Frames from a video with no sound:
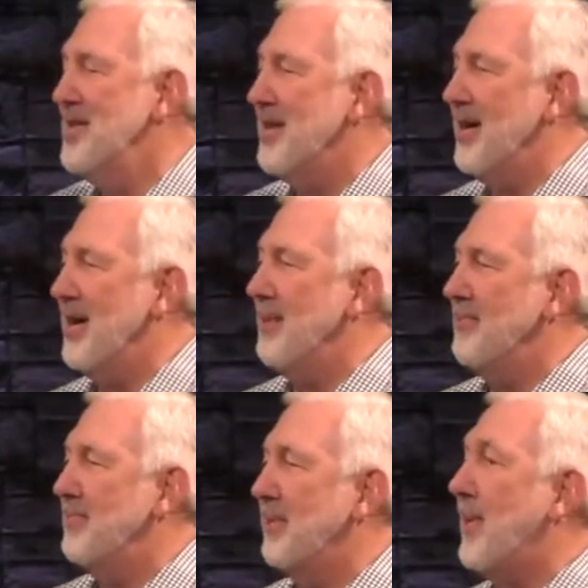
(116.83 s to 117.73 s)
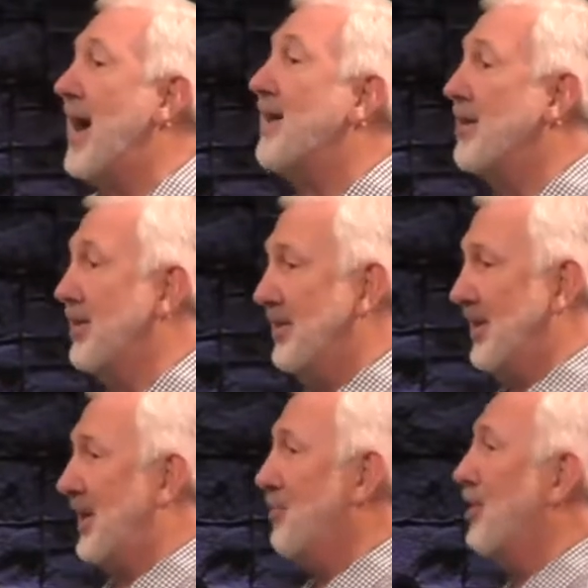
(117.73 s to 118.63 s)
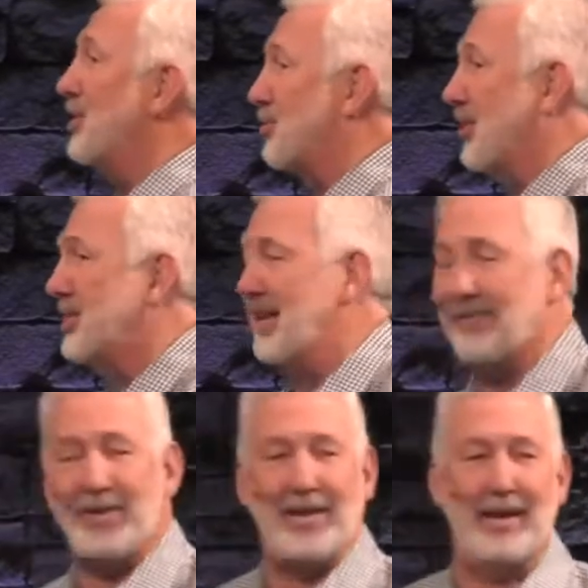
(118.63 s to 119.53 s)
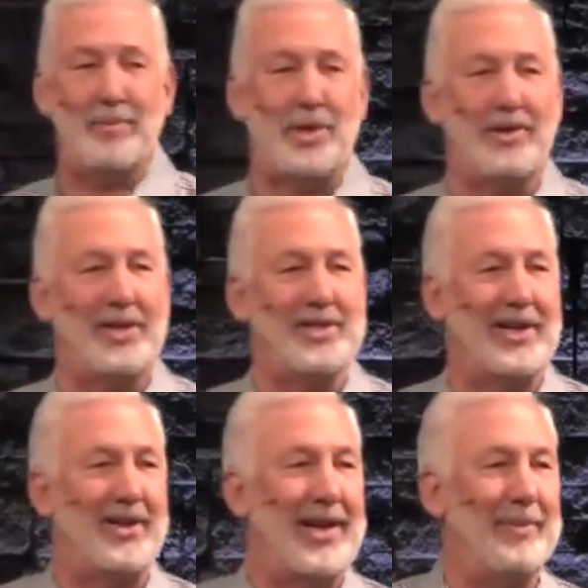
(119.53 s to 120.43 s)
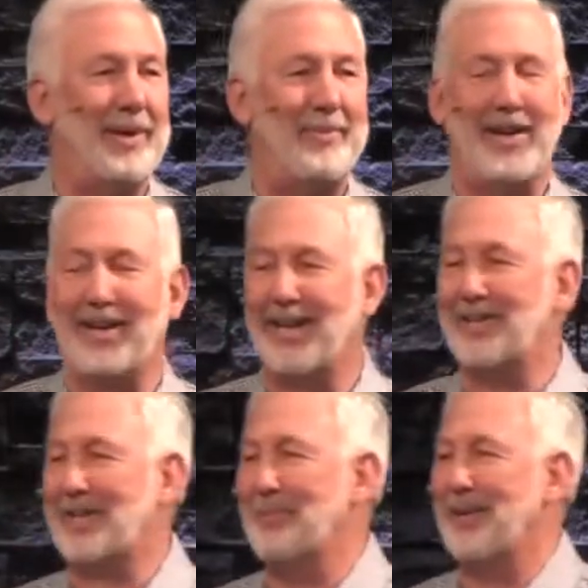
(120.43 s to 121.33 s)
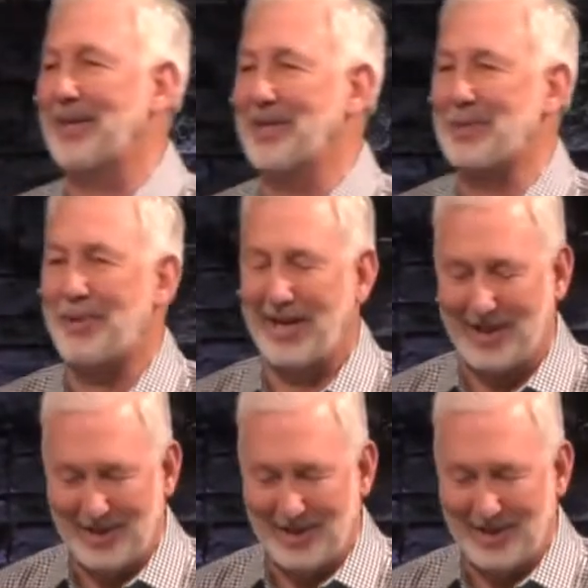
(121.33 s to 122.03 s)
Uh, the pattern that emerged was that every time Charlie and Sarah had a baby, I got to come back and speak.